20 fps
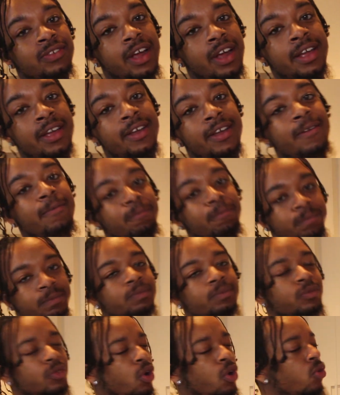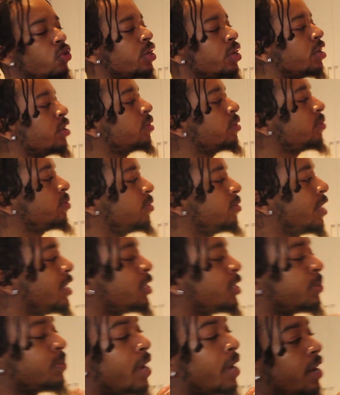right here, oh yeah, they
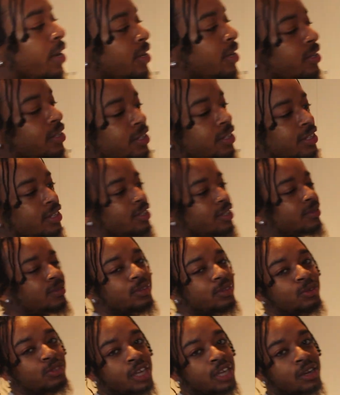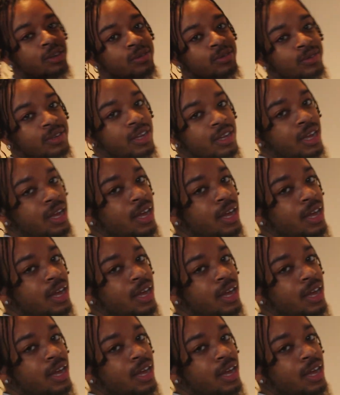smack. Don't tell them